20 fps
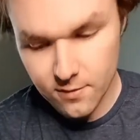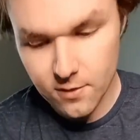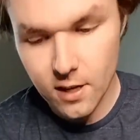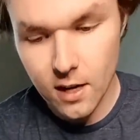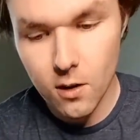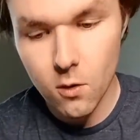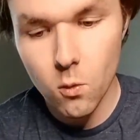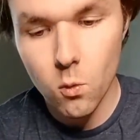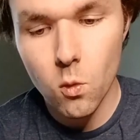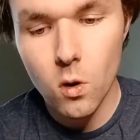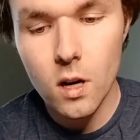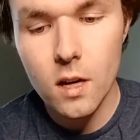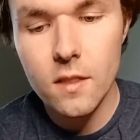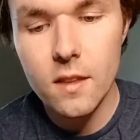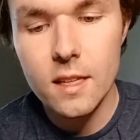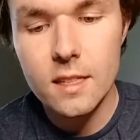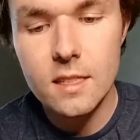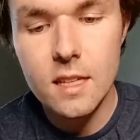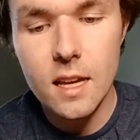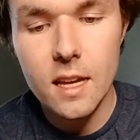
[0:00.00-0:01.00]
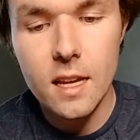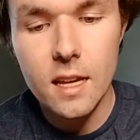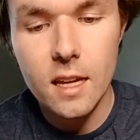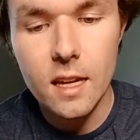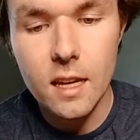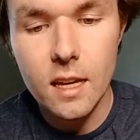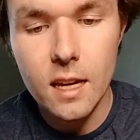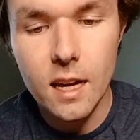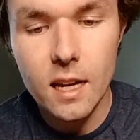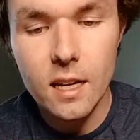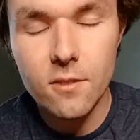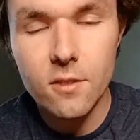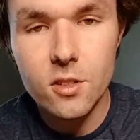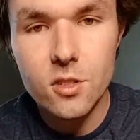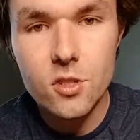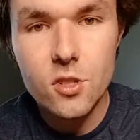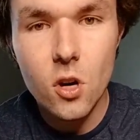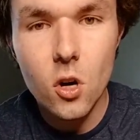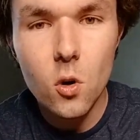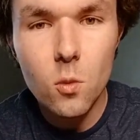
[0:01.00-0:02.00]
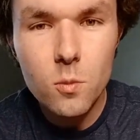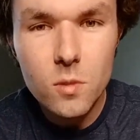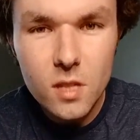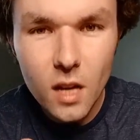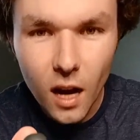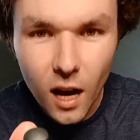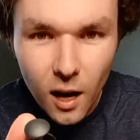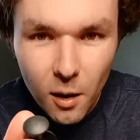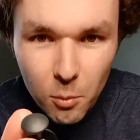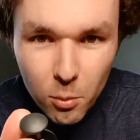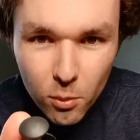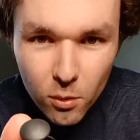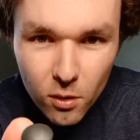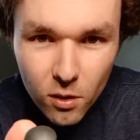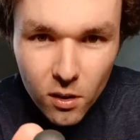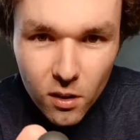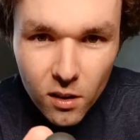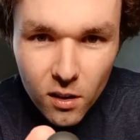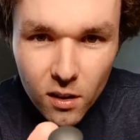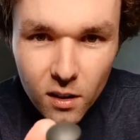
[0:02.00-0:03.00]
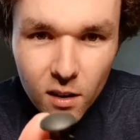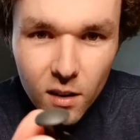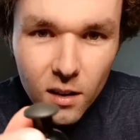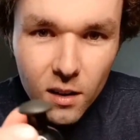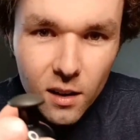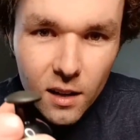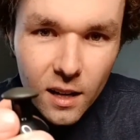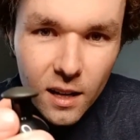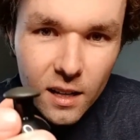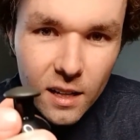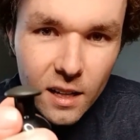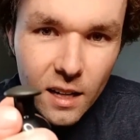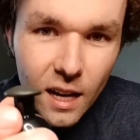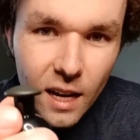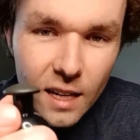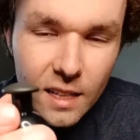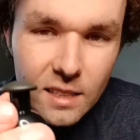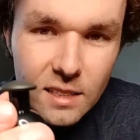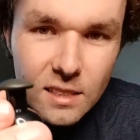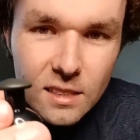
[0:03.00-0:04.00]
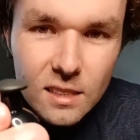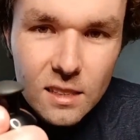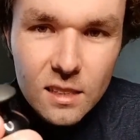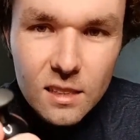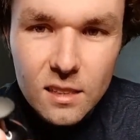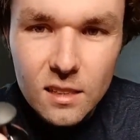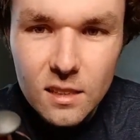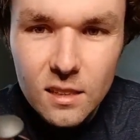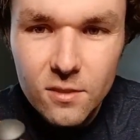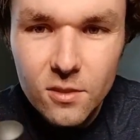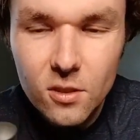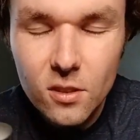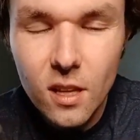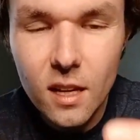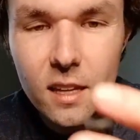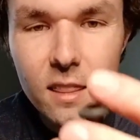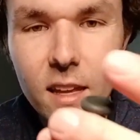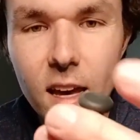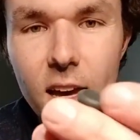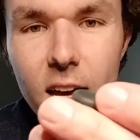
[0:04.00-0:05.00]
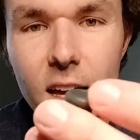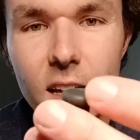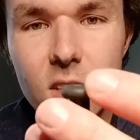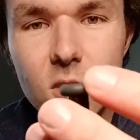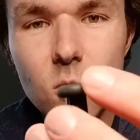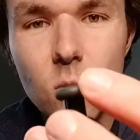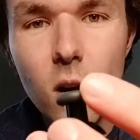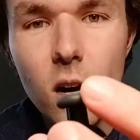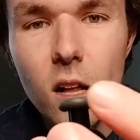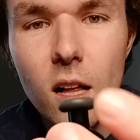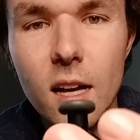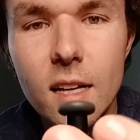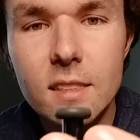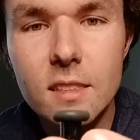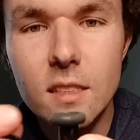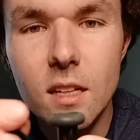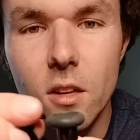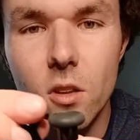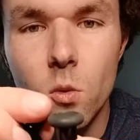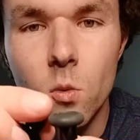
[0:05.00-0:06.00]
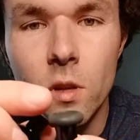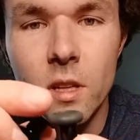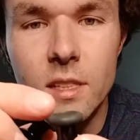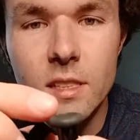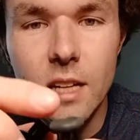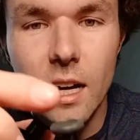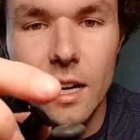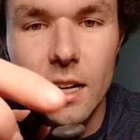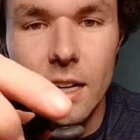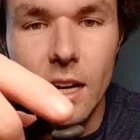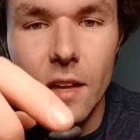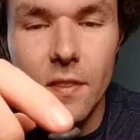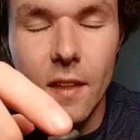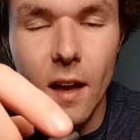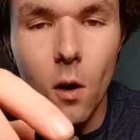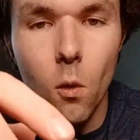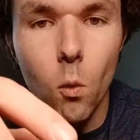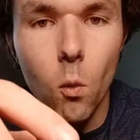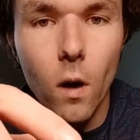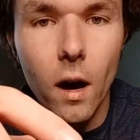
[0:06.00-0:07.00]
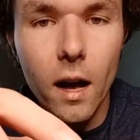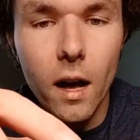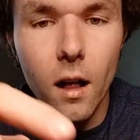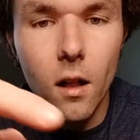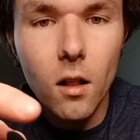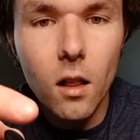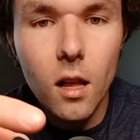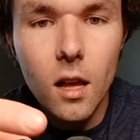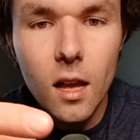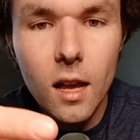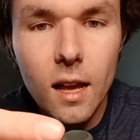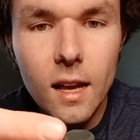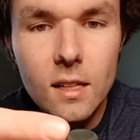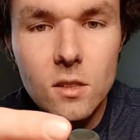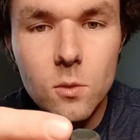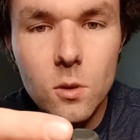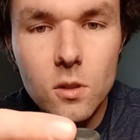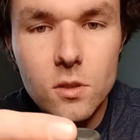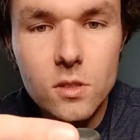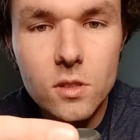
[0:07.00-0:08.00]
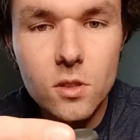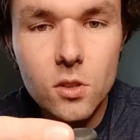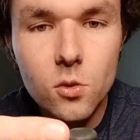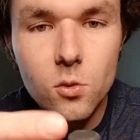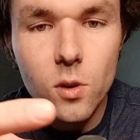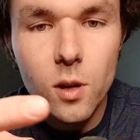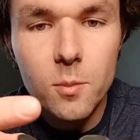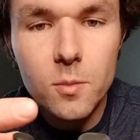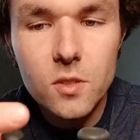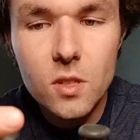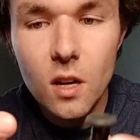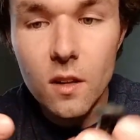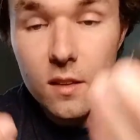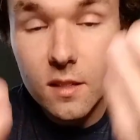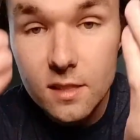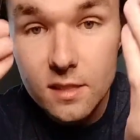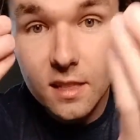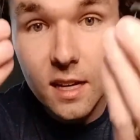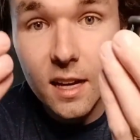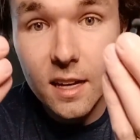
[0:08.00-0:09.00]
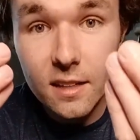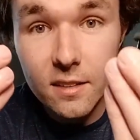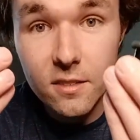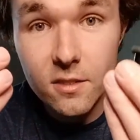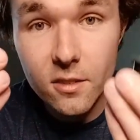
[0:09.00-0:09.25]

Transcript: got one that's a kind of a dome top, kind of nice, if you like that, as well as another one that's kind of got that well, as well as the grips on the side.